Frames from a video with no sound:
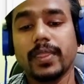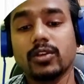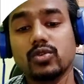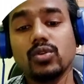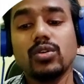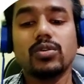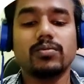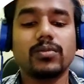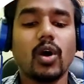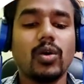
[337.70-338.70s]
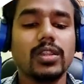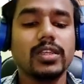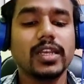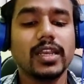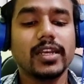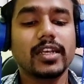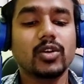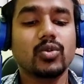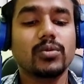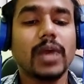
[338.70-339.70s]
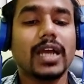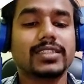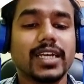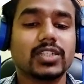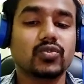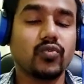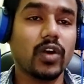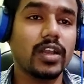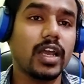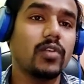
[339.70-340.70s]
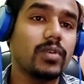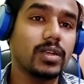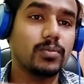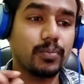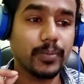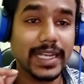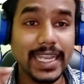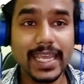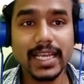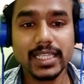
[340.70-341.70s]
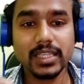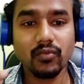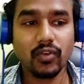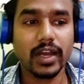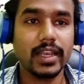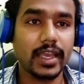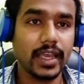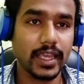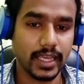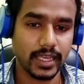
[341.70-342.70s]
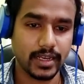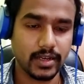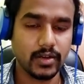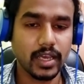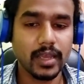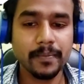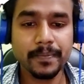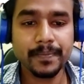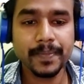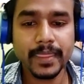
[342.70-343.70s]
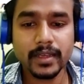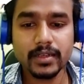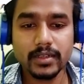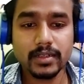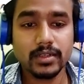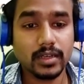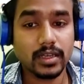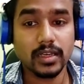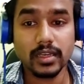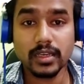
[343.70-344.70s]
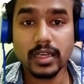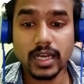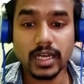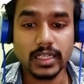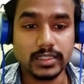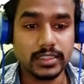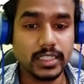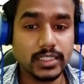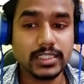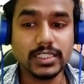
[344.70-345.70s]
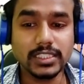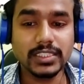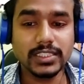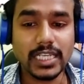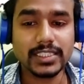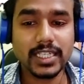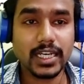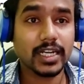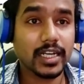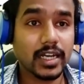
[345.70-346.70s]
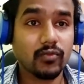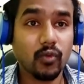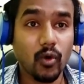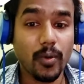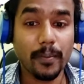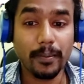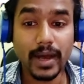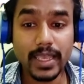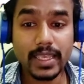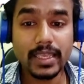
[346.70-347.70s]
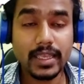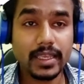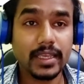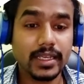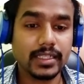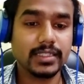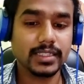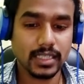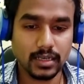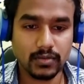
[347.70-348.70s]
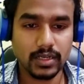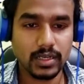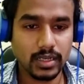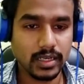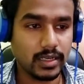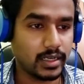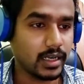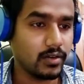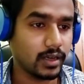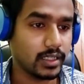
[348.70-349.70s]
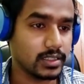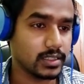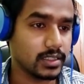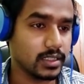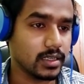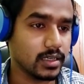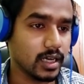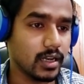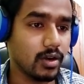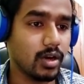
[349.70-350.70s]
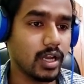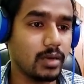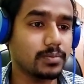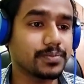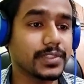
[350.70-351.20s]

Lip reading: Show all the related to Ajax file. I will take the file here. Okay, I just disconnected from my server, and now I am